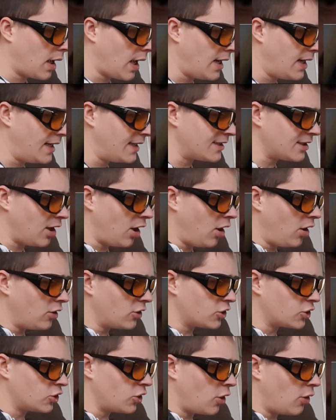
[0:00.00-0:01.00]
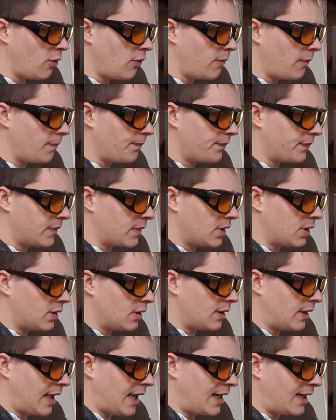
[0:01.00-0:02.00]
And it's also
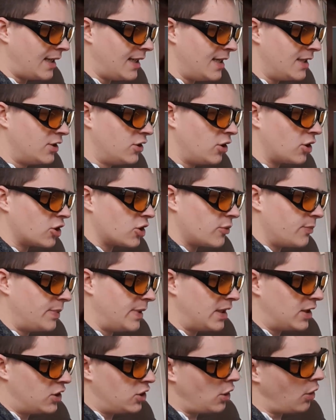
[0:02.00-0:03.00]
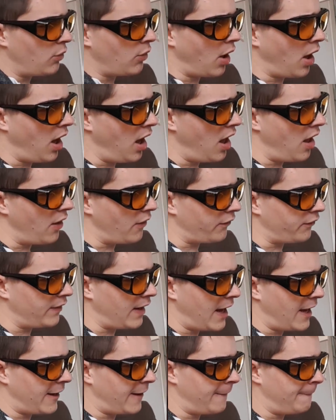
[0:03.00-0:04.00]
that he's just being shown half,
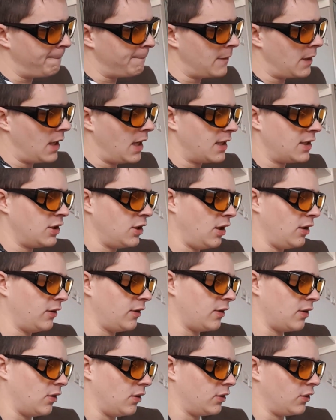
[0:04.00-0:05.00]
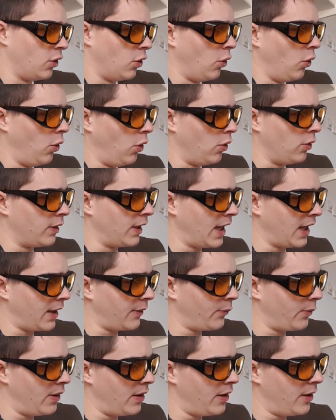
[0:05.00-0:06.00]
like it's not the whole. Like
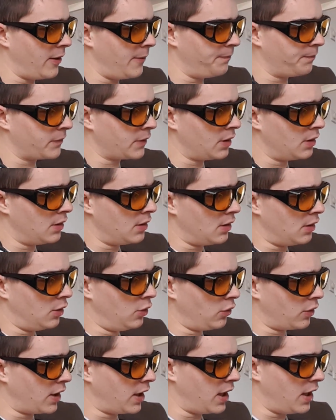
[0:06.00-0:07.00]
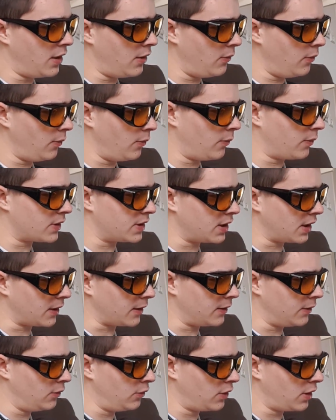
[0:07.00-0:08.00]
look here, 1
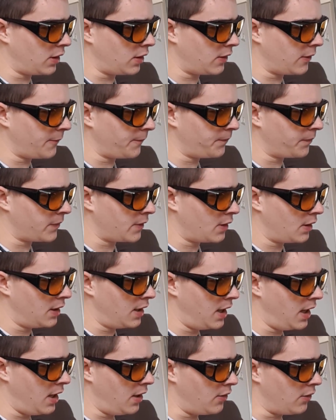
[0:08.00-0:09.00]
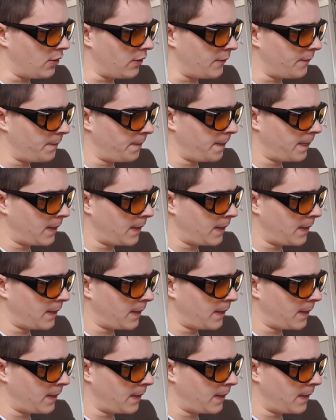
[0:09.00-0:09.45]
second, look here.